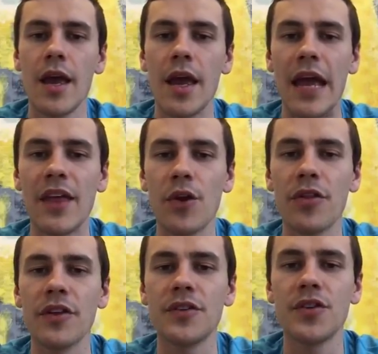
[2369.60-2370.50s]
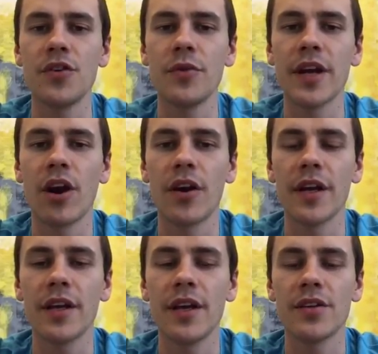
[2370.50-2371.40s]
And the other thing too
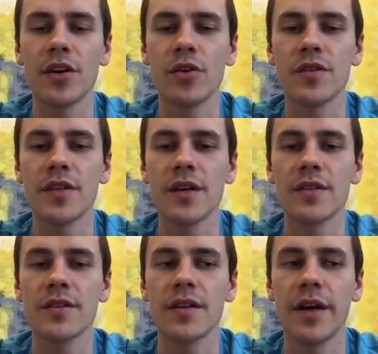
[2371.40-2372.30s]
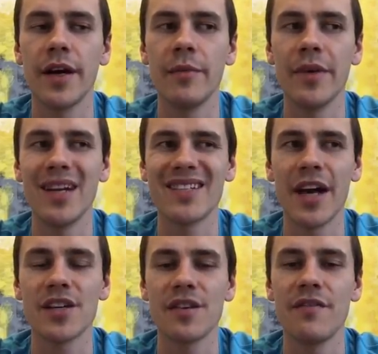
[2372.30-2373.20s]
regarding ketosis, it is
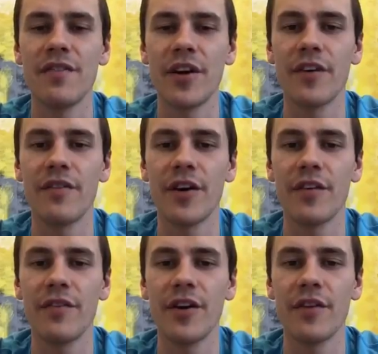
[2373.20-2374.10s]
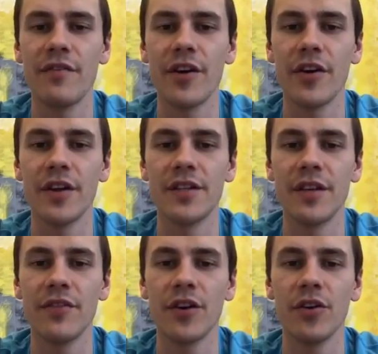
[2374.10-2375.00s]
actually very, very, very, very
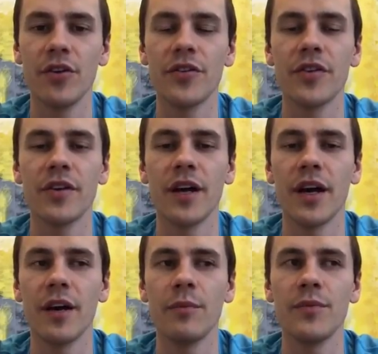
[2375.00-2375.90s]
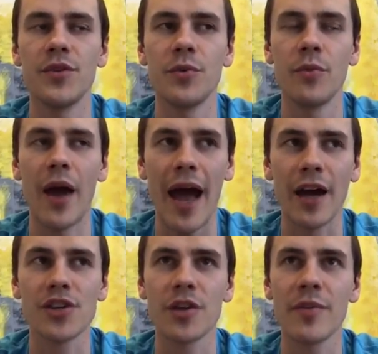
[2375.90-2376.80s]
difficult to
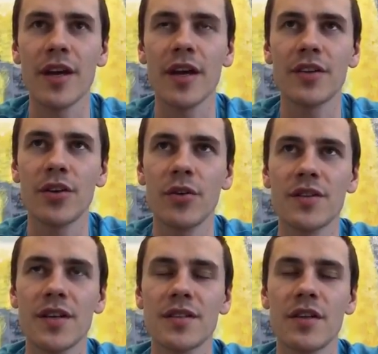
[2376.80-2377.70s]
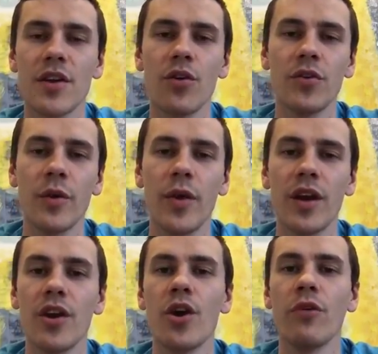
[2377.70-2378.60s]
actually be in ketosis. And the only way
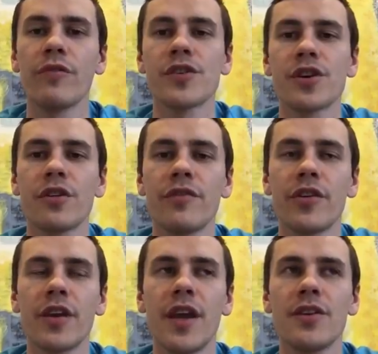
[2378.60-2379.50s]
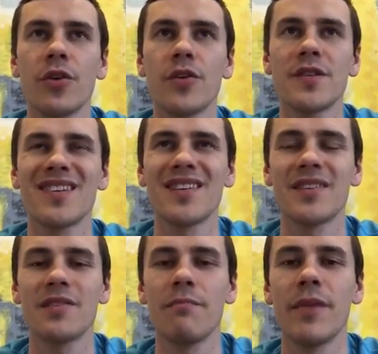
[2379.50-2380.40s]
to know for sure if you're in ketosis
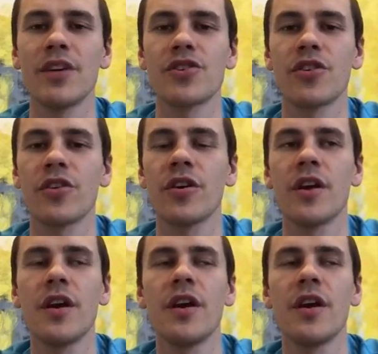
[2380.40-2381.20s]
is to measure